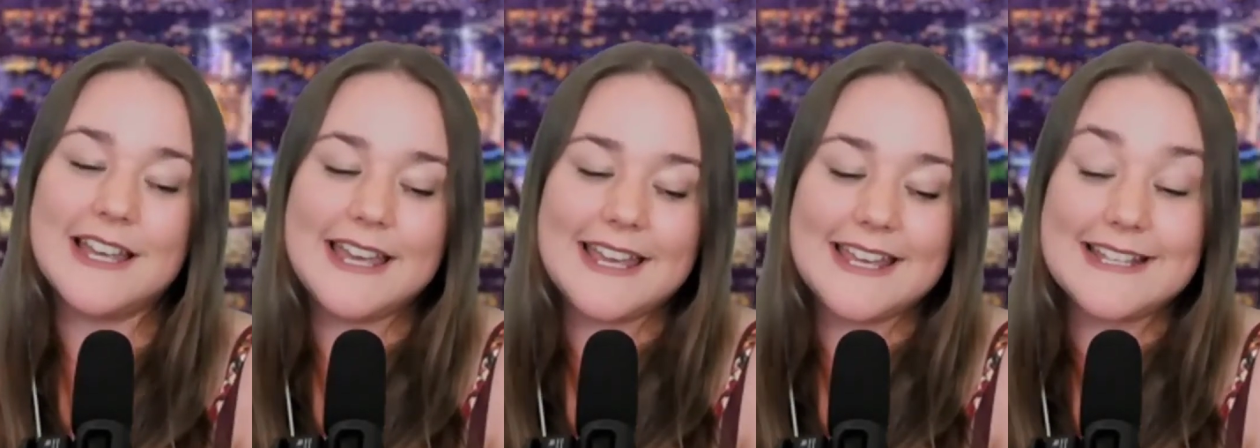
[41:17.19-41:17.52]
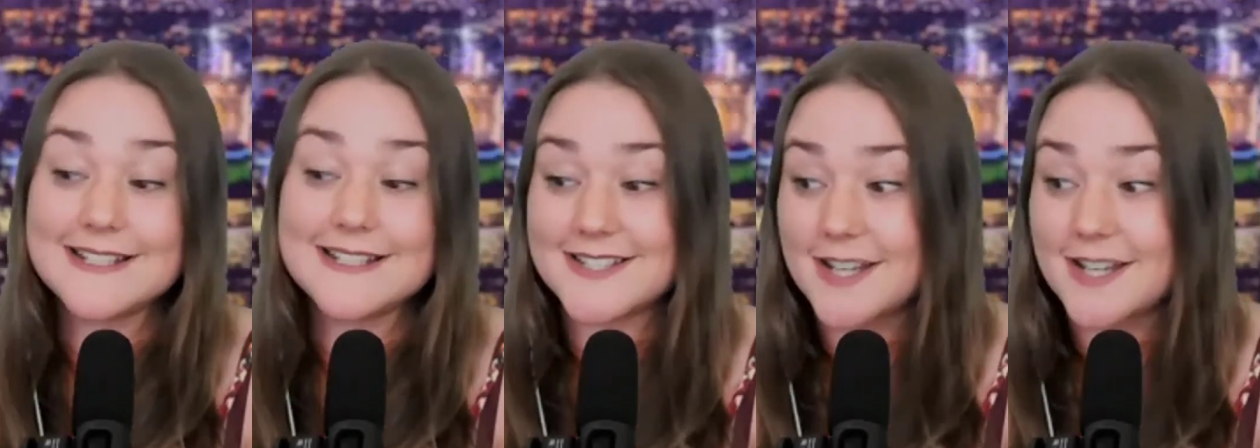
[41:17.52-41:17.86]

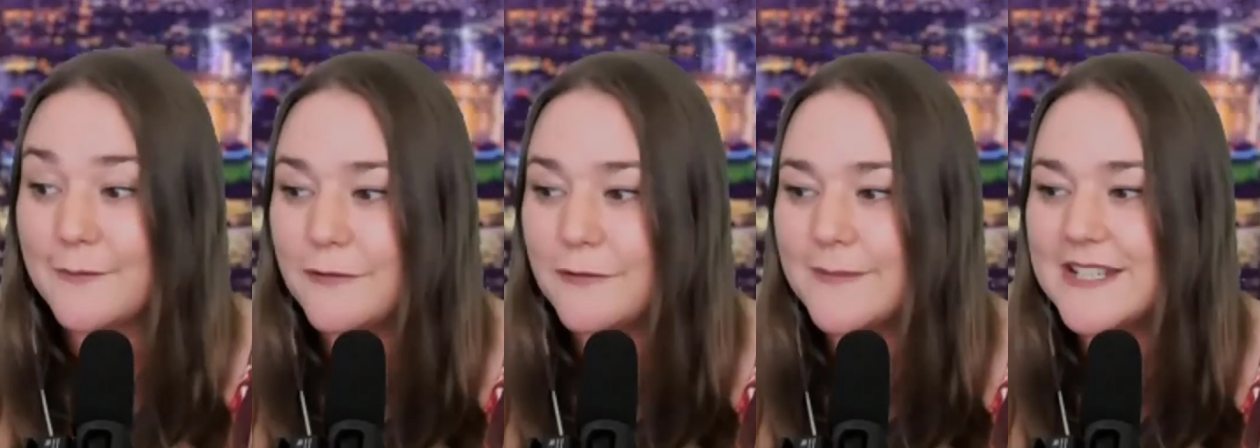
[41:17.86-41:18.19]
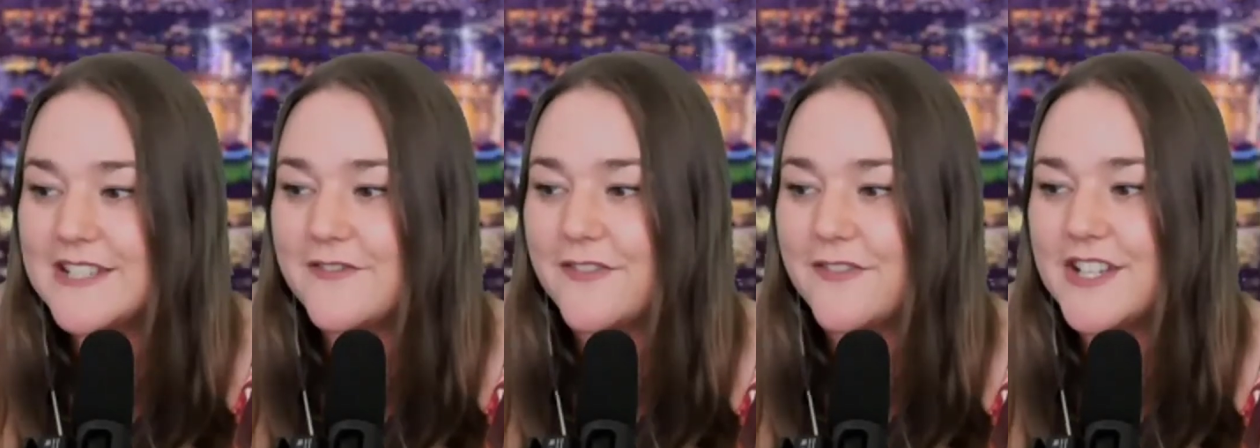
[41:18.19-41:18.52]
It's time for me to
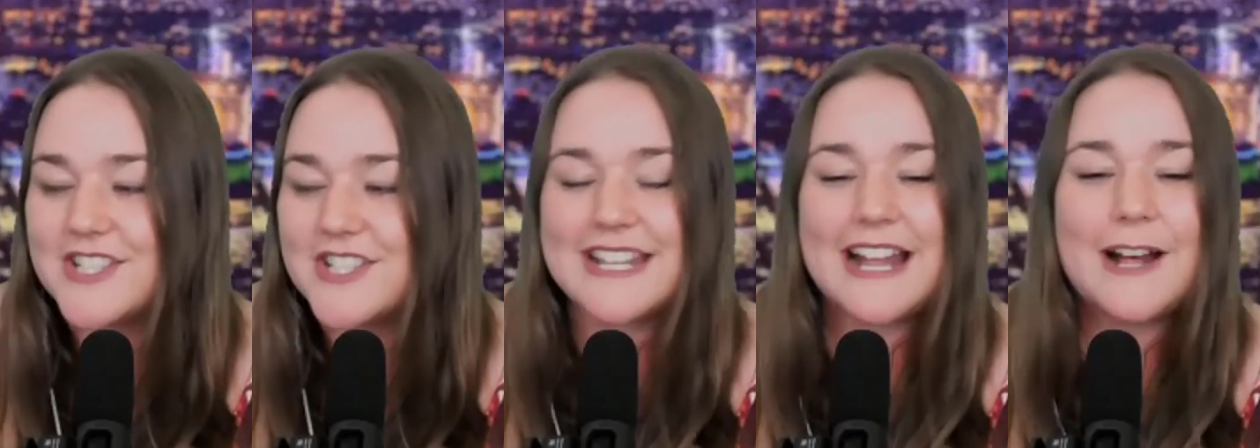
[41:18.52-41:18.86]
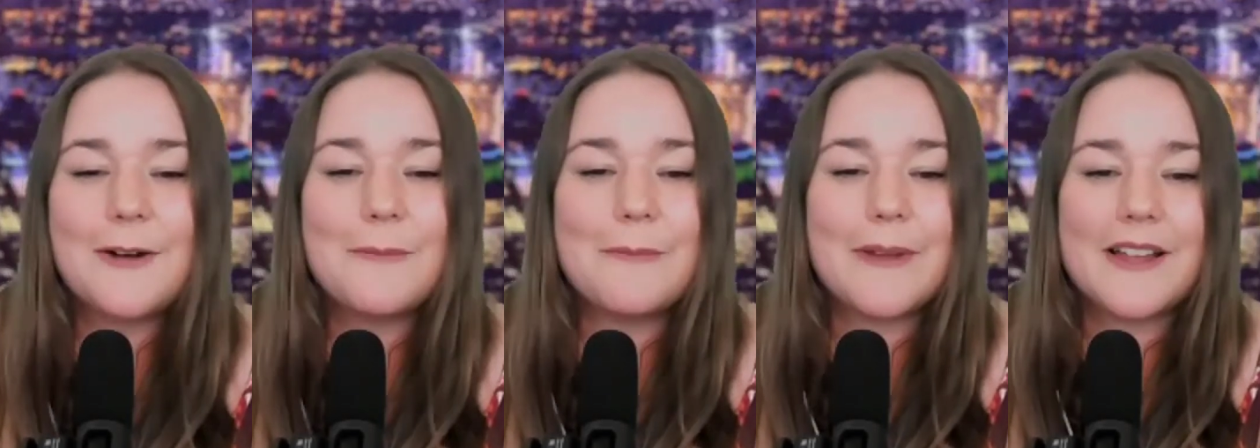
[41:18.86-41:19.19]
finish
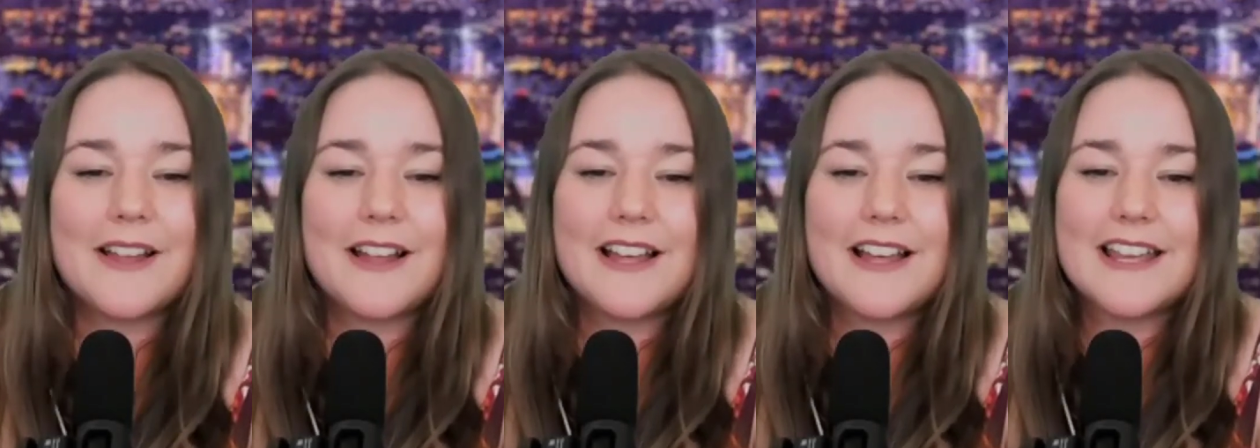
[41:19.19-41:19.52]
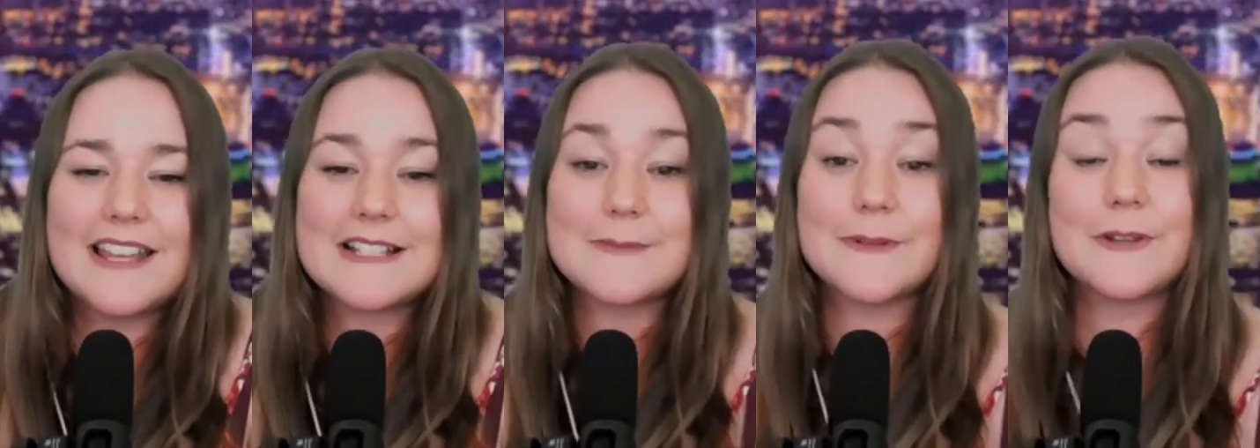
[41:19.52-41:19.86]
now, but
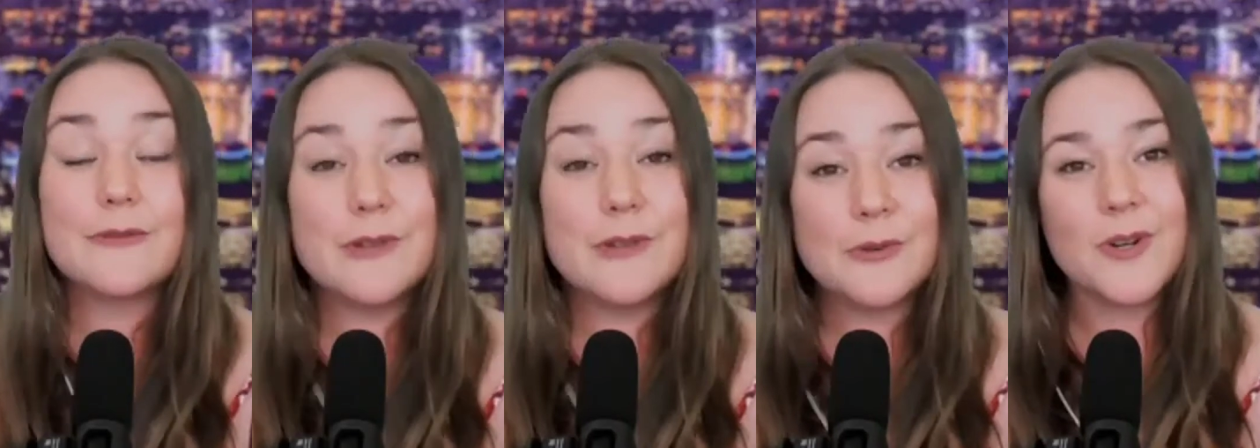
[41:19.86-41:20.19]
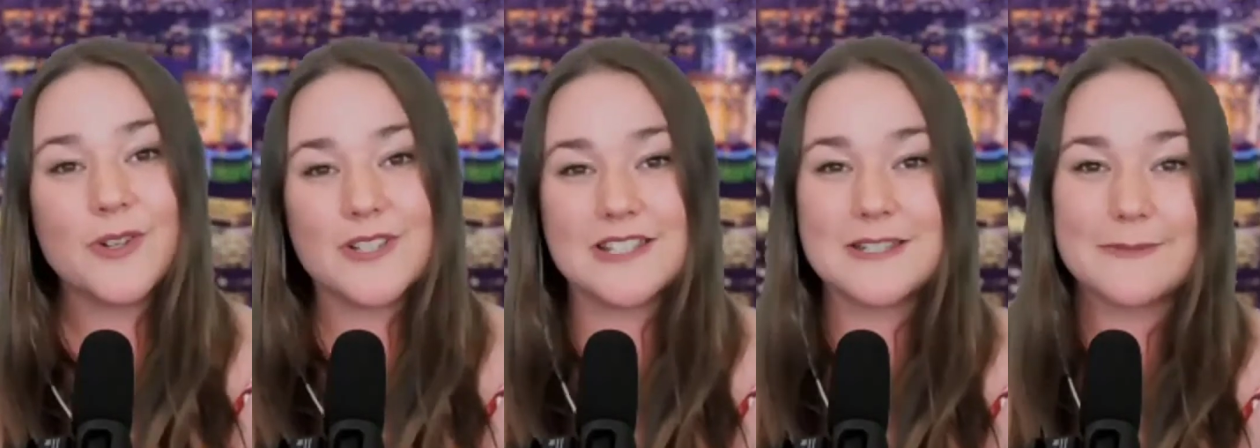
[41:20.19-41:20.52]
it's been a real
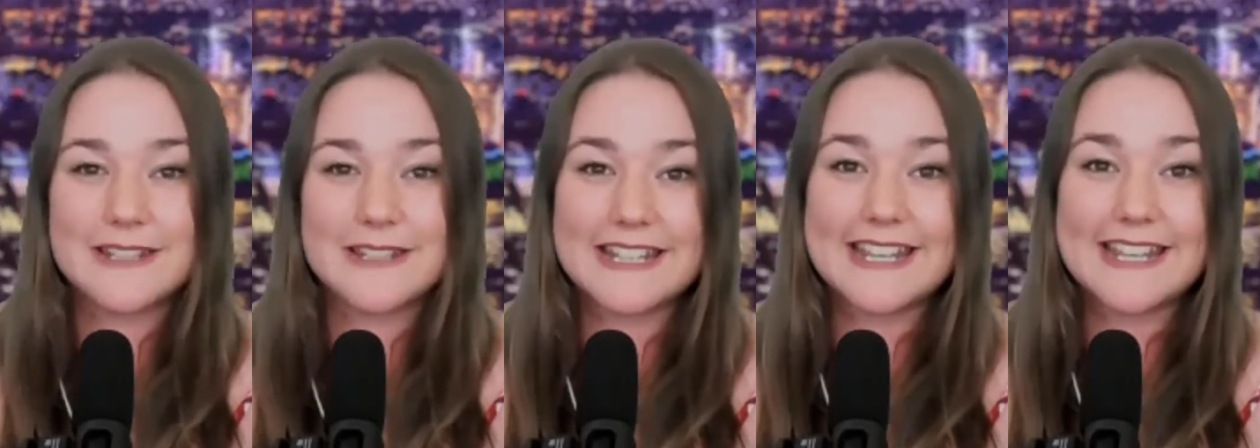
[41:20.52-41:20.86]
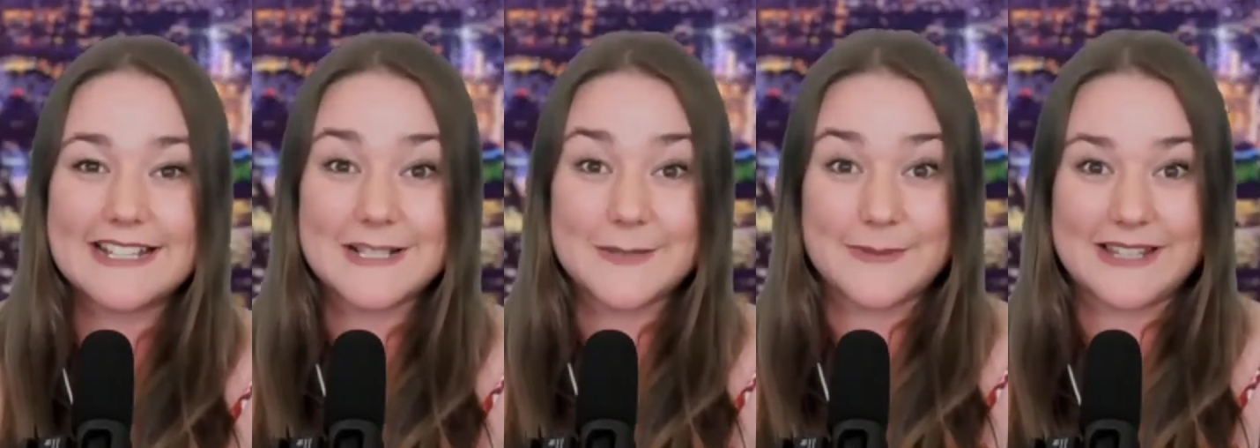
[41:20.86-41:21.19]
honour to be here
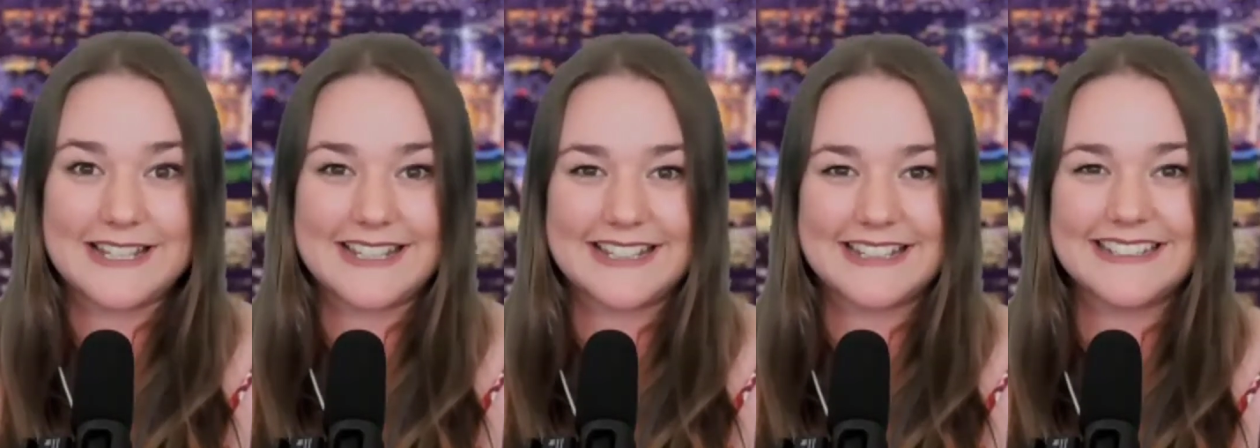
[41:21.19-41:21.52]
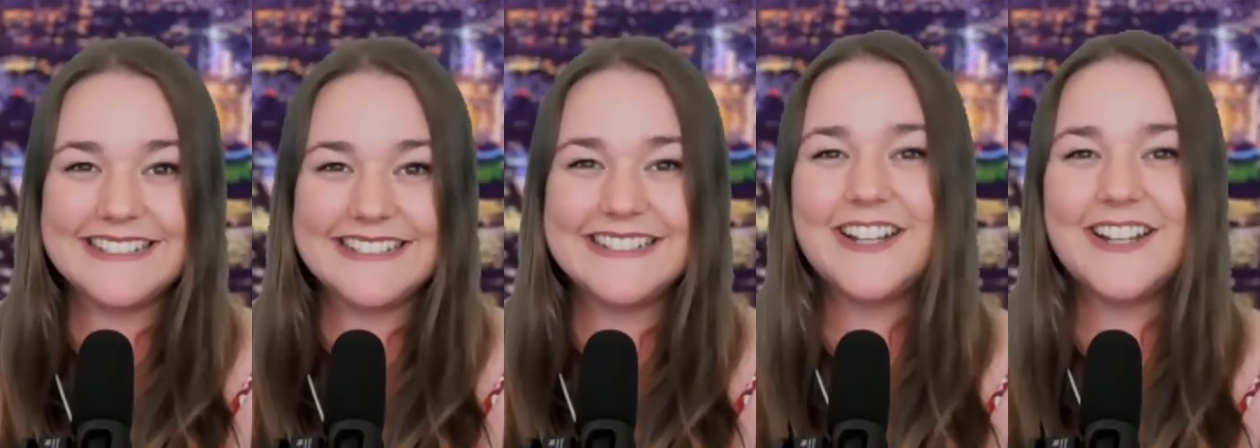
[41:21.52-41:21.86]
speaking
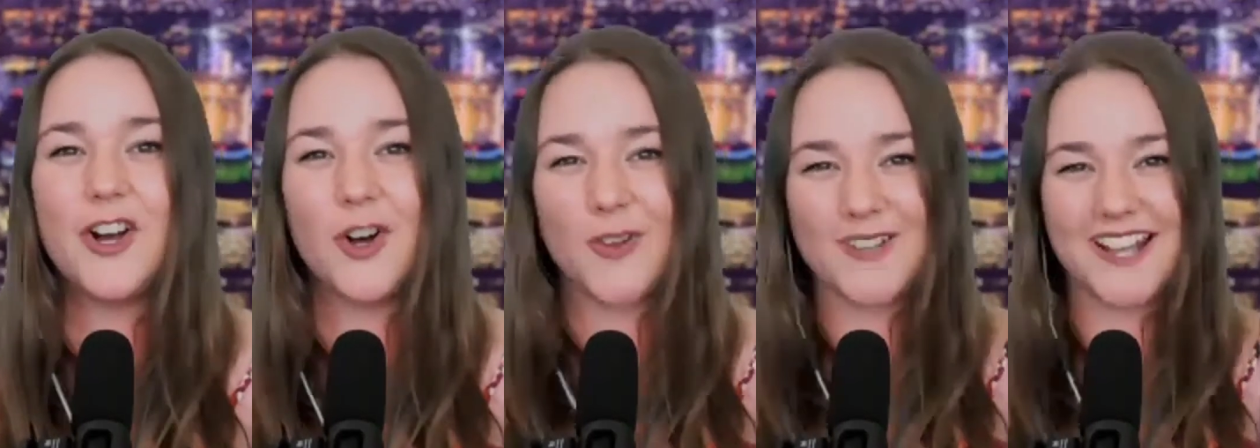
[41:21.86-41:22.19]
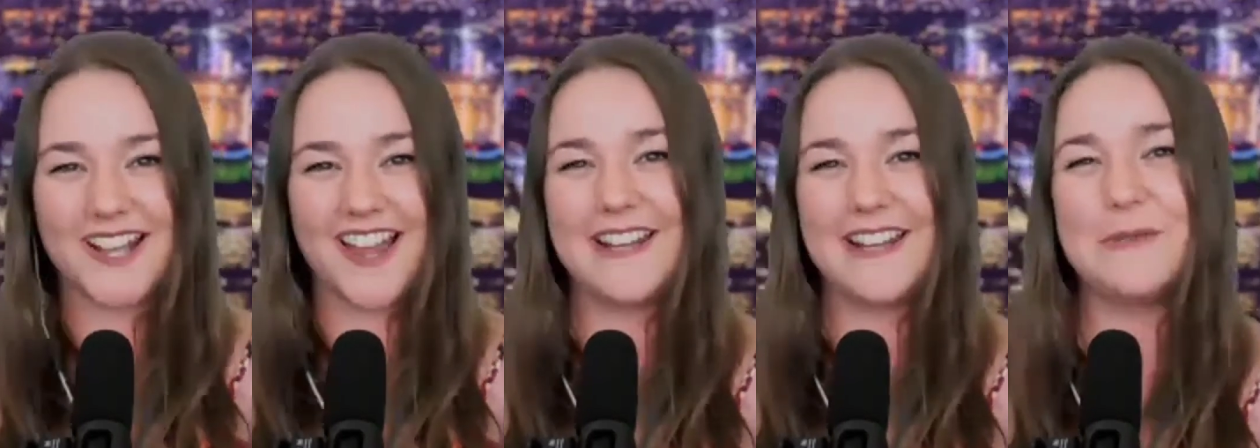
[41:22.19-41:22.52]

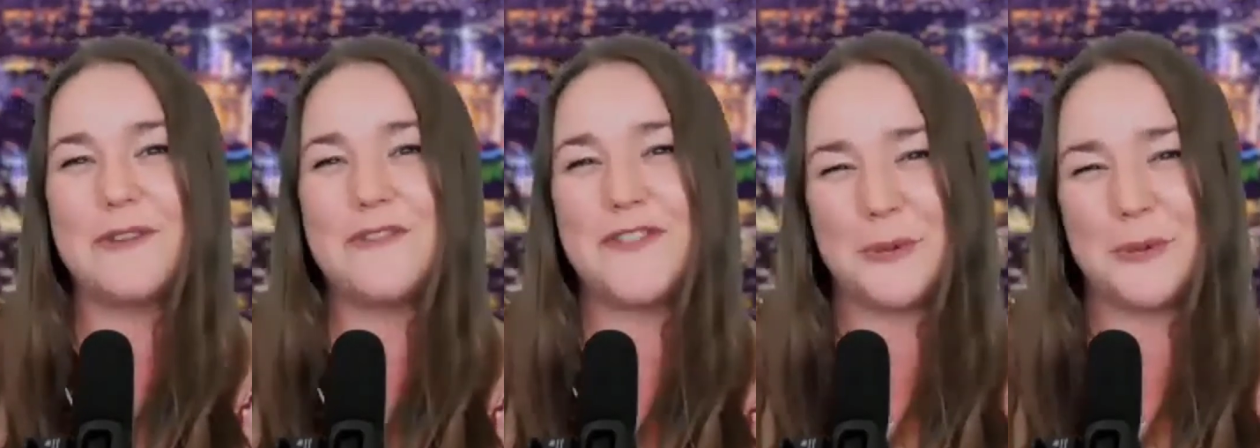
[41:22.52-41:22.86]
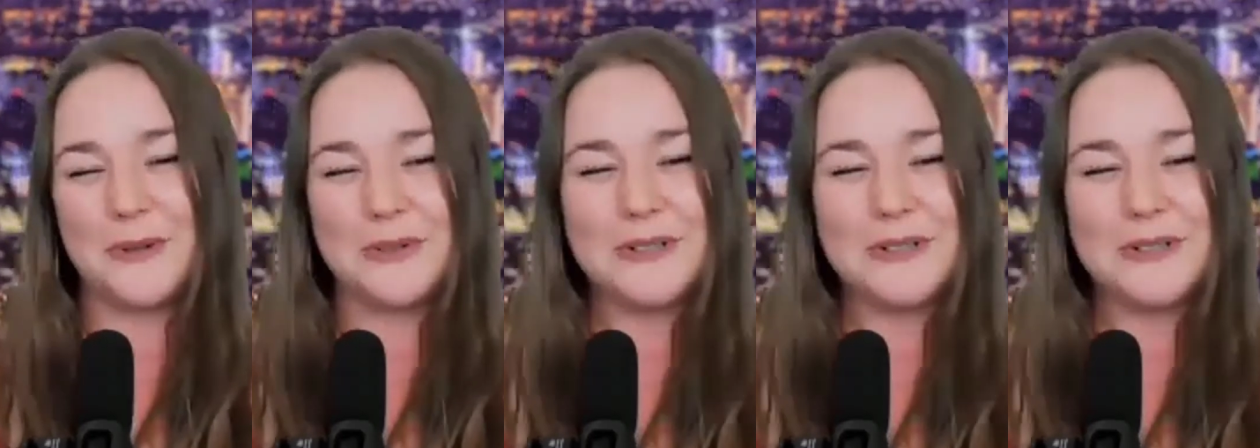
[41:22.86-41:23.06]
online with you all.